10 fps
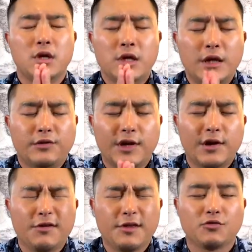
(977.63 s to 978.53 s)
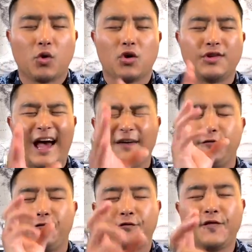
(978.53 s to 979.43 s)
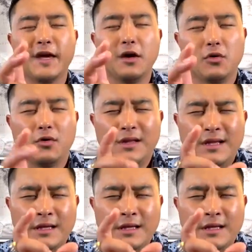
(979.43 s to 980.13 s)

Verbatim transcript: Listen, hear these words. I feel